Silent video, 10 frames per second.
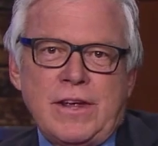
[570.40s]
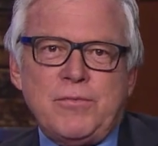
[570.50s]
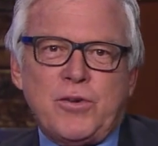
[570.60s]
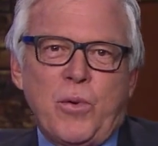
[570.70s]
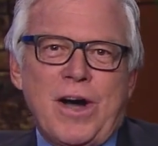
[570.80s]

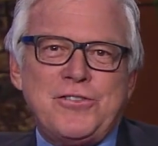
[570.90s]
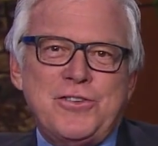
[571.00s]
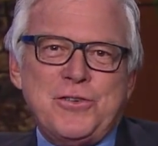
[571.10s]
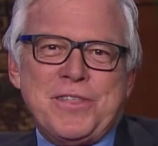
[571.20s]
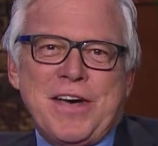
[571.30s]
teams to watch
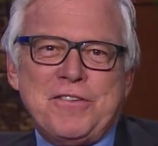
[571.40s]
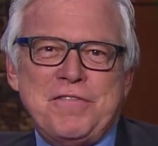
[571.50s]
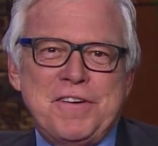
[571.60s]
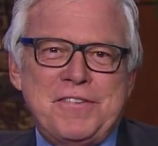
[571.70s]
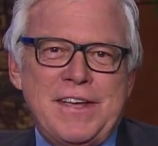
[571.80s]
in
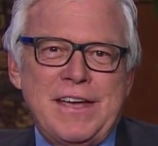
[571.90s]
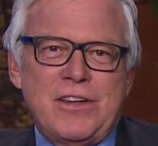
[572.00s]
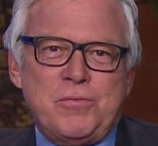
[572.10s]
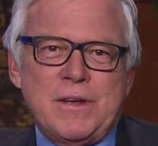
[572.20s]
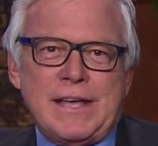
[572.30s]
2015
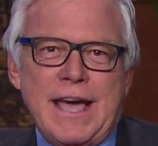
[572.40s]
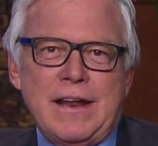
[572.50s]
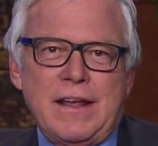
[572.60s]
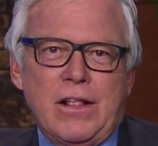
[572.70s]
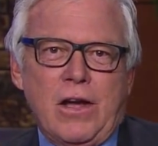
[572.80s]
has been
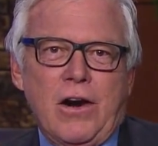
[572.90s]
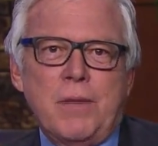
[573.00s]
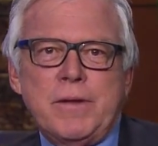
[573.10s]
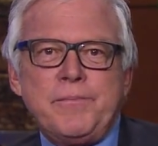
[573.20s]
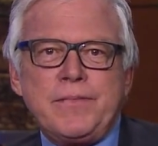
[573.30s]

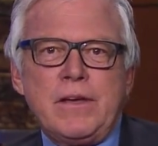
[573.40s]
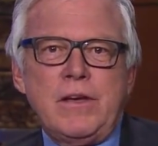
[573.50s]
Cannondale-Garmin,